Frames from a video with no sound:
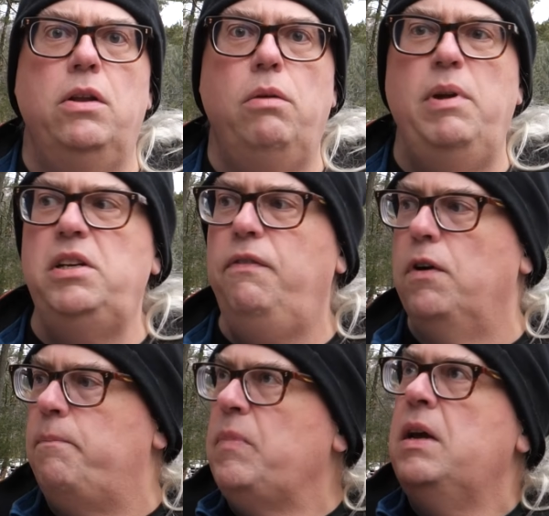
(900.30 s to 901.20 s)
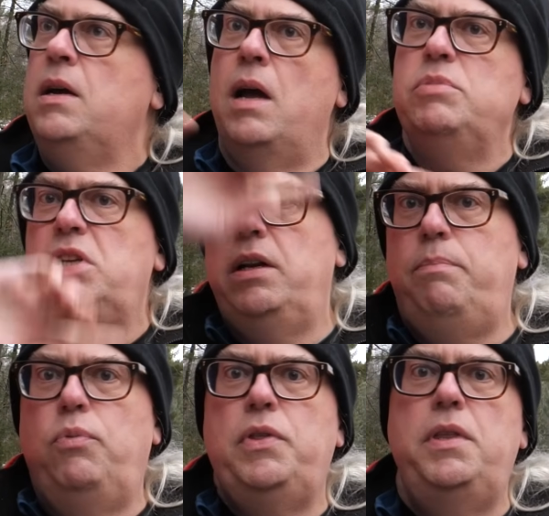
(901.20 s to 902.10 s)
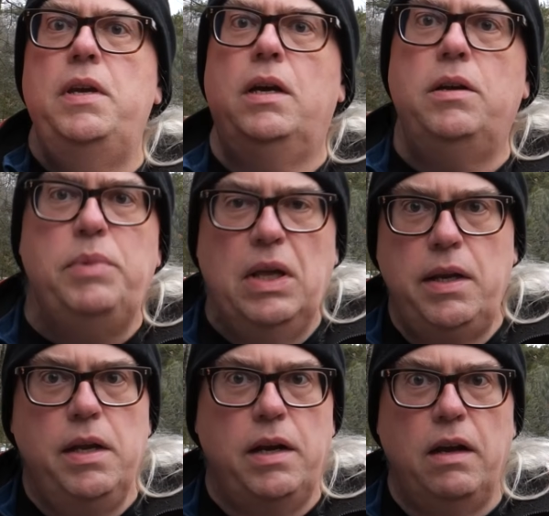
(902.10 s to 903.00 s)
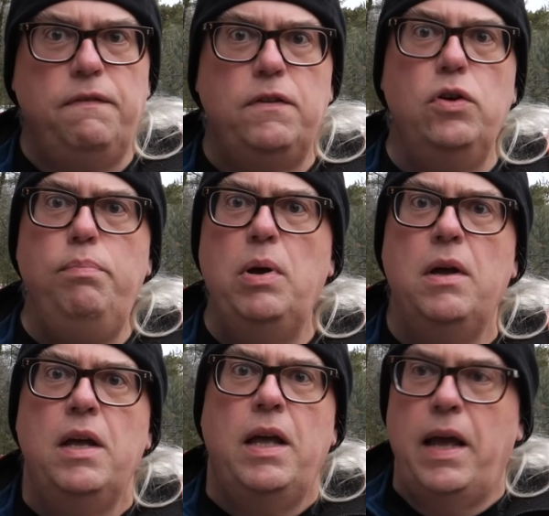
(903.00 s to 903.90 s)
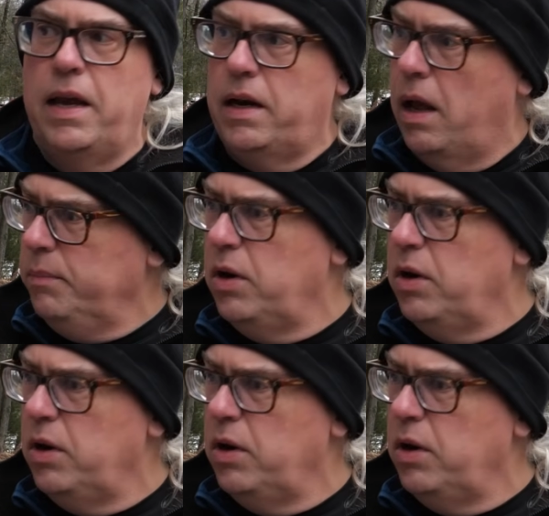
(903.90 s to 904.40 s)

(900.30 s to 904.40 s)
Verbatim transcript: a little bit different. I'm set up with the uh, Chameleon F-Loop, and I'm